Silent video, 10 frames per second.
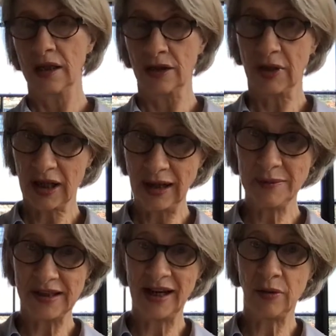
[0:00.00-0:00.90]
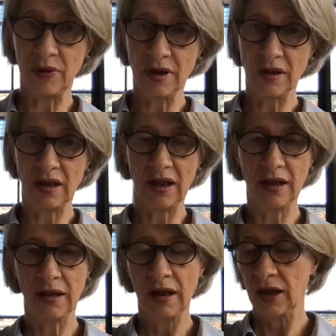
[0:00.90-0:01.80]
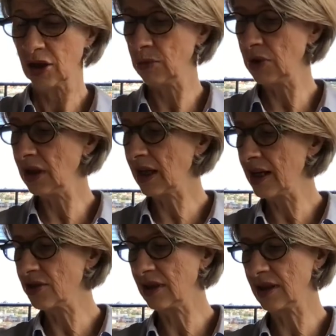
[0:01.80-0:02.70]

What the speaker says: So he comes out with it there. Communication